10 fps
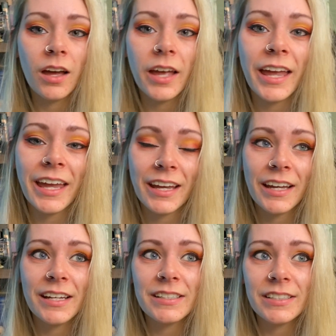
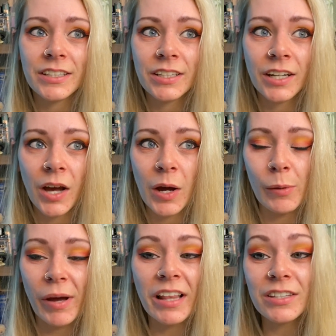And
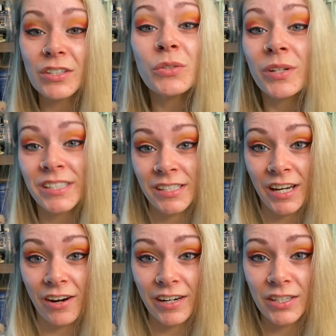I listened to
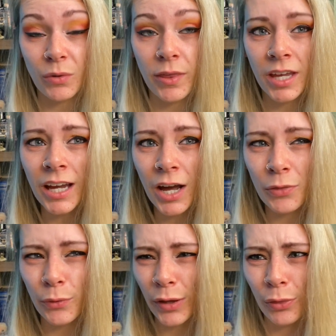Incendiary, so I think I got
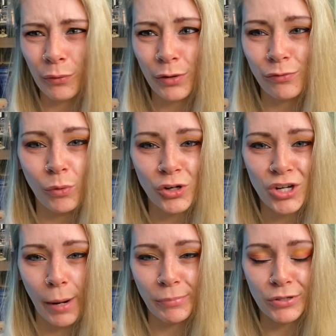through like 3 or 4
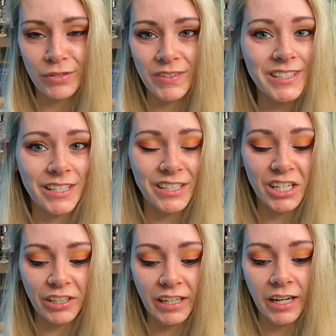chapters of
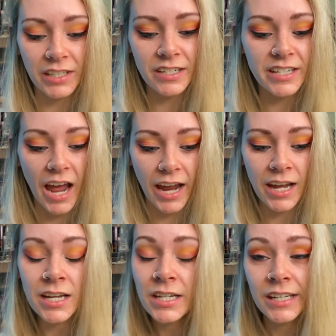Incendiary today.
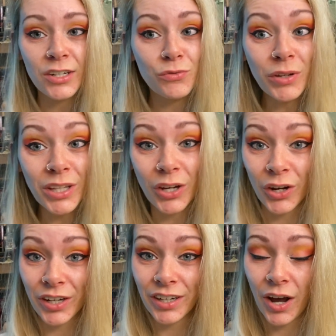It's really
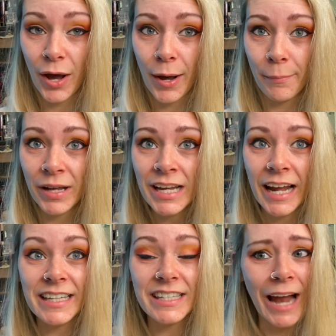good.
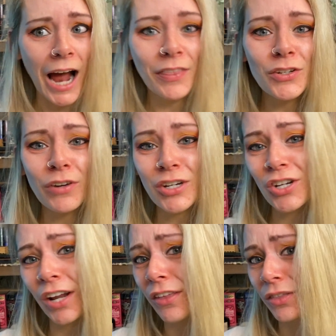It's not the direction
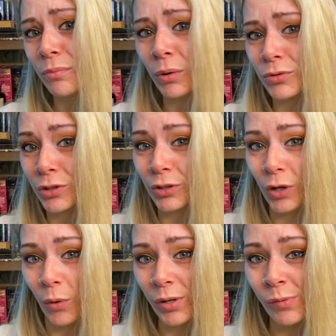I thought the book was going to
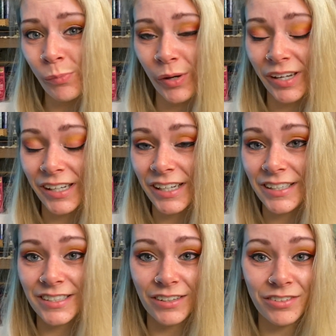go in, but
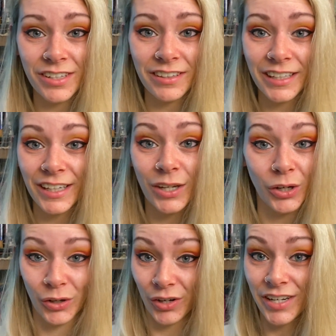it's definitely
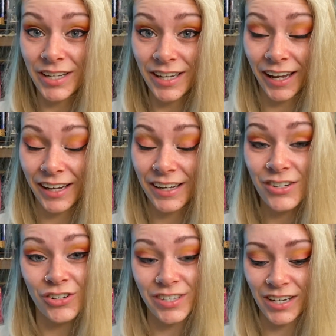good and
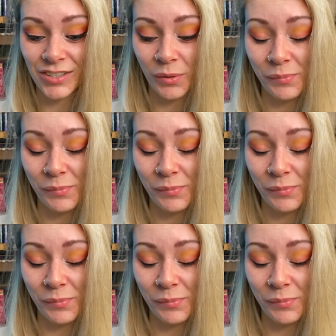interesting, so I'm